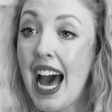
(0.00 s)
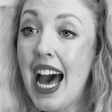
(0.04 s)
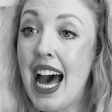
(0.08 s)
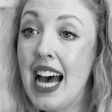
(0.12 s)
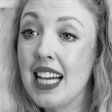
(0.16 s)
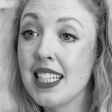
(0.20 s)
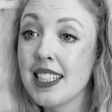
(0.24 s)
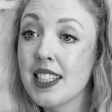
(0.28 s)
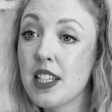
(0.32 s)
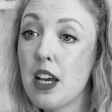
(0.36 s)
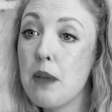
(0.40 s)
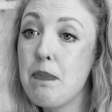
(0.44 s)

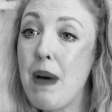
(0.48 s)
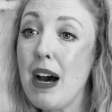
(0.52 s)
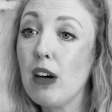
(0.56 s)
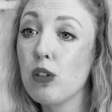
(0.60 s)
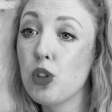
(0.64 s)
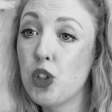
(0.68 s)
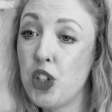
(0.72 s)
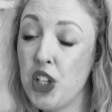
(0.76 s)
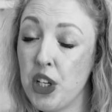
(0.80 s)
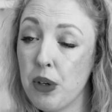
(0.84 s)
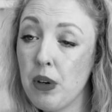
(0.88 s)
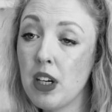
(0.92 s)
and
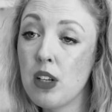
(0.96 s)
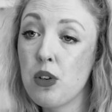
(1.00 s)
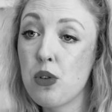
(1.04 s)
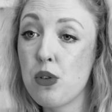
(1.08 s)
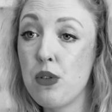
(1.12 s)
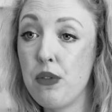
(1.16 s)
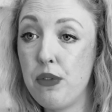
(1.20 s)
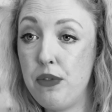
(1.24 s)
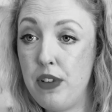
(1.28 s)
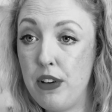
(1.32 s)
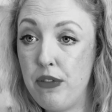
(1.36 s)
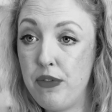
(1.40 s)
about
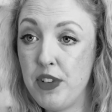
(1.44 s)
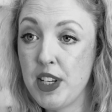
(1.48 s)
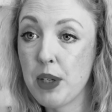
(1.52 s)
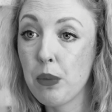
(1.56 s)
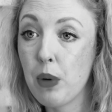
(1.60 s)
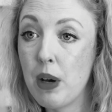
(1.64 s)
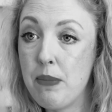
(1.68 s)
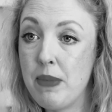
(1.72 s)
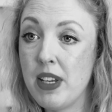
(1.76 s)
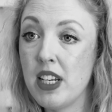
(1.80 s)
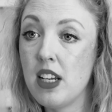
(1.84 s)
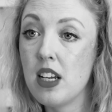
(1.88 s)
250
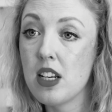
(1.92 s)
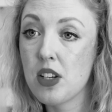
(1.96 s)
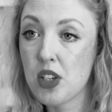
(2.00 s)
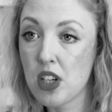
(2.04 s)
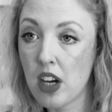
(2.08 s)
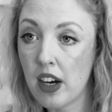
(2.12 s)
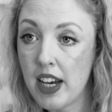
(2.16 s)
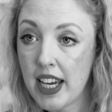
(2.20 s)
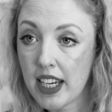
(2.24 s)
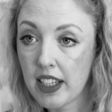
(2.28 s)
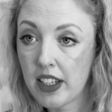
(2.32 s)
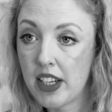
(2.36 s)
women are
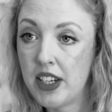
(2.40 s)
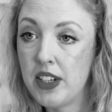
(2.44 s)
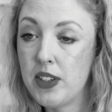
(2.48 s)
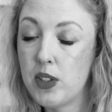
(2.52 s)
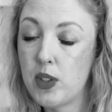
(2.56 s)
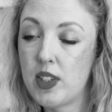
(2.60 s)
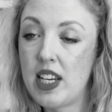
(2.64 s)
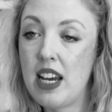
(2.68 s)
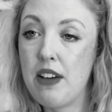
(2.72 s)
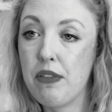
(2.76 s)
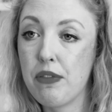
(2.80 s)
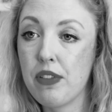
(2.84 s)

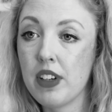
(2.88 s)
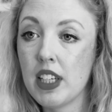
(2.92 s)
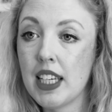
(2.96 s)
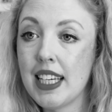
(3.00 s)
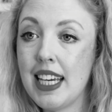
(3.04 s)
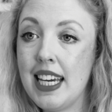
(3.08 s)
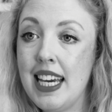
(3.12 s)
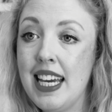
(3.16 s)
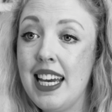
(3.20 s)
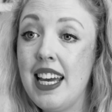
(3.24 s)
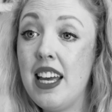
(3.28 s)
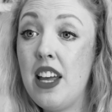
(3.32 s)
diagnosed every
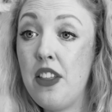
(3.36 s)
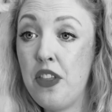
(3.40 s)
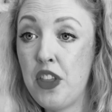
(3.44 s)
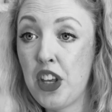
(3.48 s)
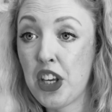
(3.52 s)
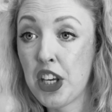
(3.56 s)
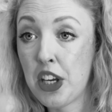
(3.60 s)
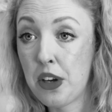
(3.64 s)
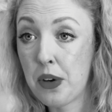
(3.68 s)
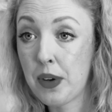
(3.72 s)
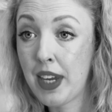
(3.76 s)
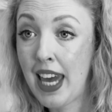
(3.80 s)
year in
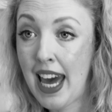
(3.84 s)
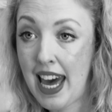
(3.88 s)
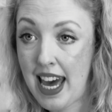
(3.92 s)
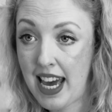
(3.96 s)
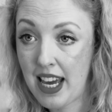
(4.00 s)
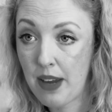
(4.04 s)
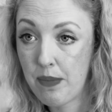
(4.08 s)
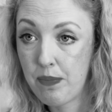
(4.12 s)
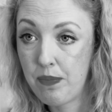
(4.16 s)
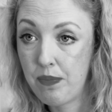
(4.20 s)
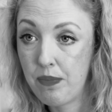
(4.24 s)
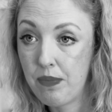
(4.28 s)
the
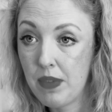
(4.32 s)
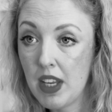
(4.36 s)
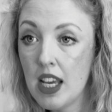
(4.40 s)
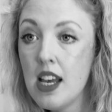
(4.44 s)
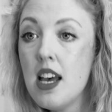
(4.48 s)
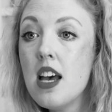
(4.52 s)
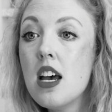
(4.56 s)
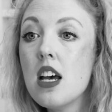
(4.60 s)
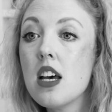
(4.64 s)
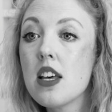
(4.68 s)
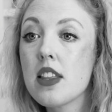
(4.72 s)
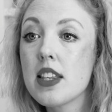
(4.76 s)
UK.
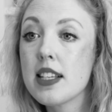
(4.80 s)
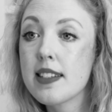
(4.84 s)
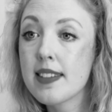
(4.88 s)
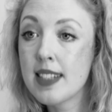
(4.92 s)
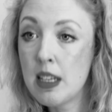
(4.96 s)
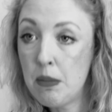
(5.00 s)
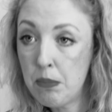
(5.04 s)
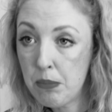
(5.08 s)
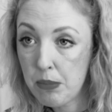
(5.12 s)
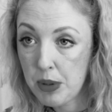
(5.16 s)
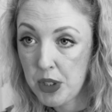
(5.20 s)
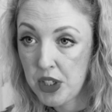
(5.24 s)
The
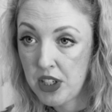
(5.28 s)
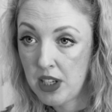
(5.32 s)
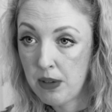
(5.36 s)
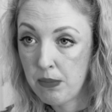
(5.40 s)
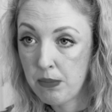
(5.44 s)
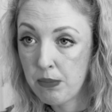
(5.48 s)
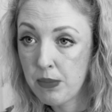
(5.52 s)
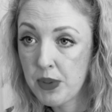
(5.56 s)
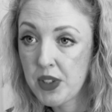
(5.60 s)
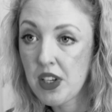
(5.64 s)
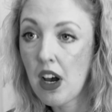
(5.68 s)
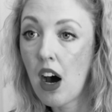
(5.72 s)

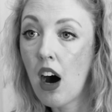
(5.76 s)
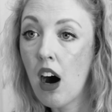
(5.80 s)
symptoms